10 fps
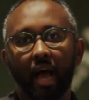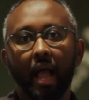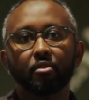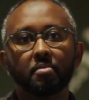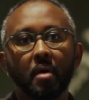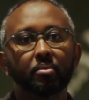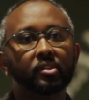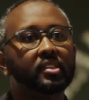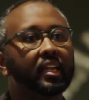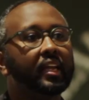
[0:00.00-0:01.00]
I remember
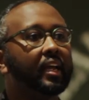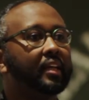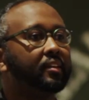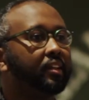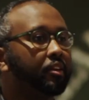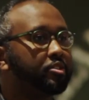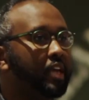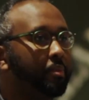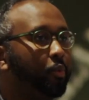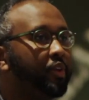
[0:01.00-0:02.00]
sitting at the dinner
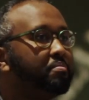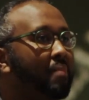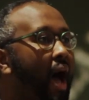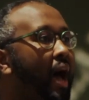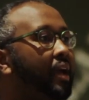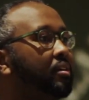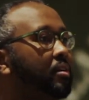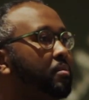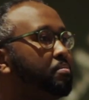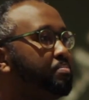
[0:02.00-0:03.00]
table with my
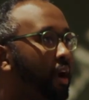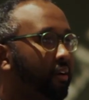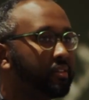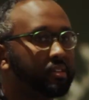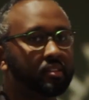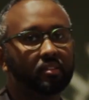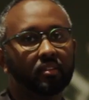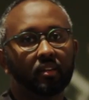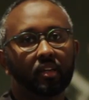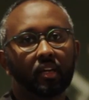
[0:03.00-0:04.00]
parents.
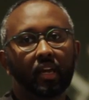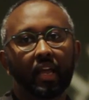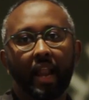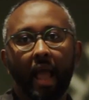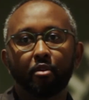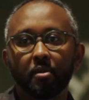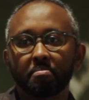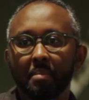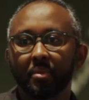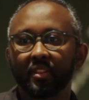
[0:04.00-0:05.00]
And I
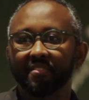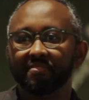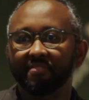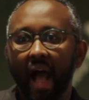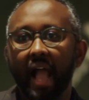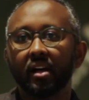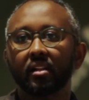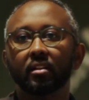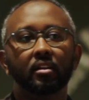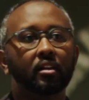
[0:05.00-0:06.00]
remember the
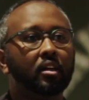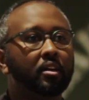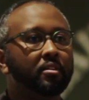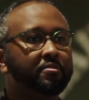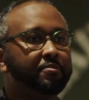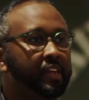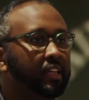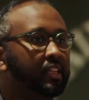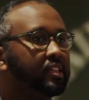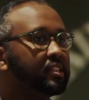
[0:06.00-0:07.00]
vile
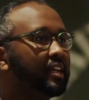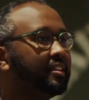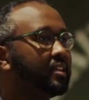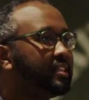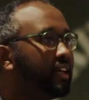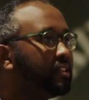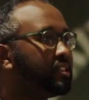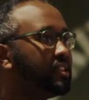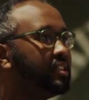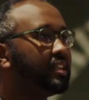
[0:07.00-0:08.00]
feelings and the
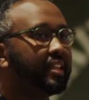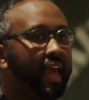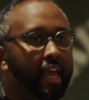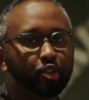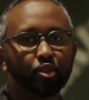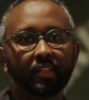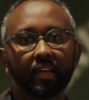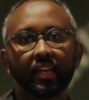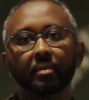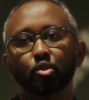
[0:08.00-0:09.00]
tendencies and the hatred
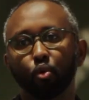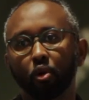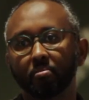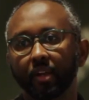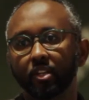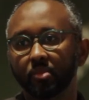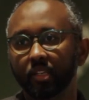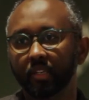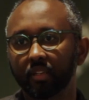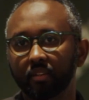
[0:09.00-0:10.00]
that came toward my
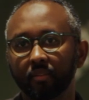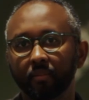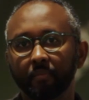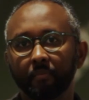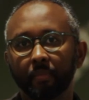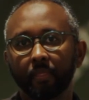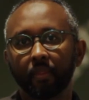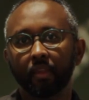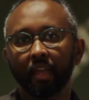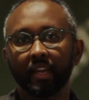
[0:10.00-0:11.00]
community.
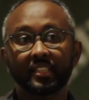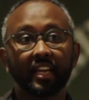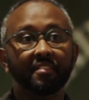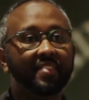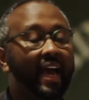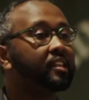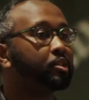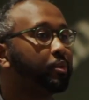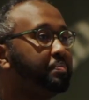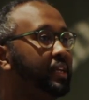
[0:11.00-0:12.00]
And he said, if that
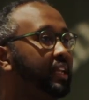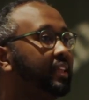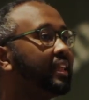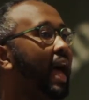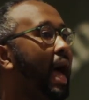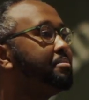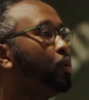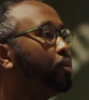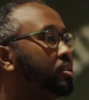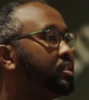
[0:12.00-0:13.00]
is repeating, then I'm
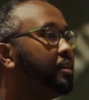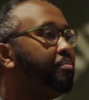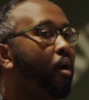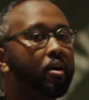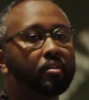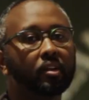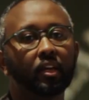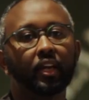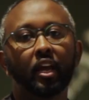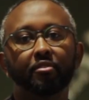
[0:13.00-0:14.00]
going to take part
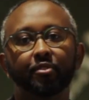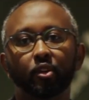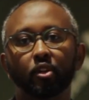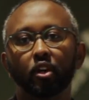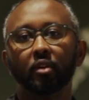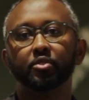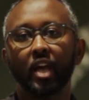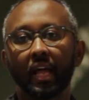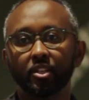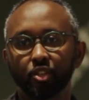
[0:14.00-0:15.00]
in effort of
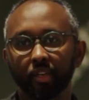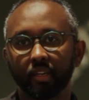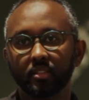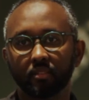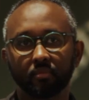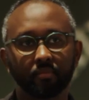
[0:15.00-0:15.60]
challenging it.